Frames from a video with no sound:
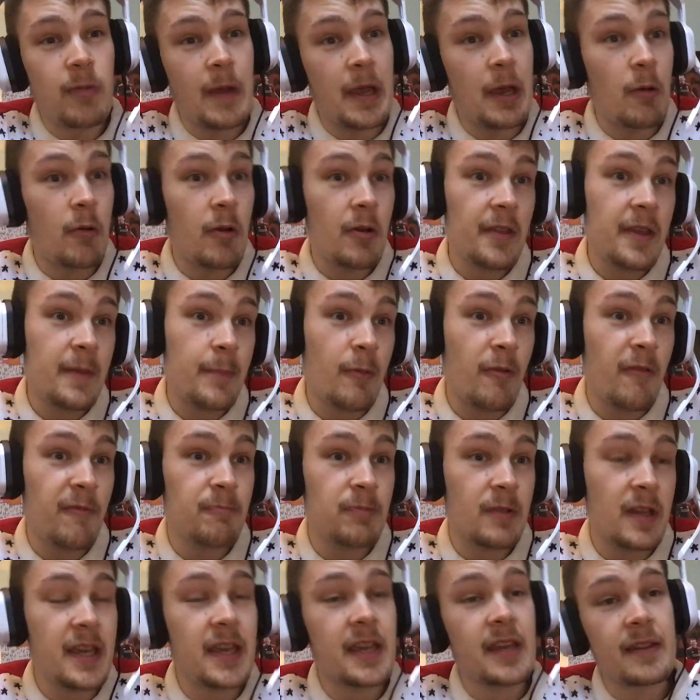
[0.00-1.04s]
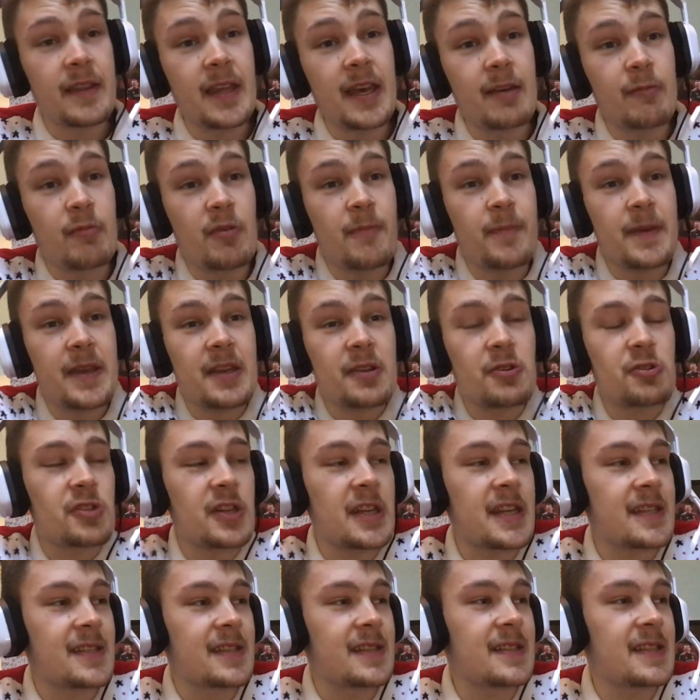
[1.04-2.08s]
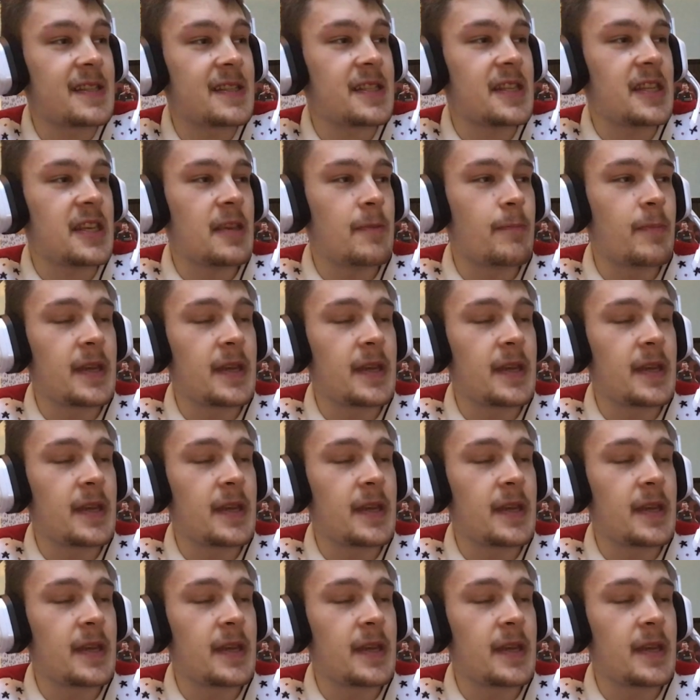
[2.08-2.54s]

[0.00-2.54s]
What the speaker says: Well, will they both play? That would be interesting to see.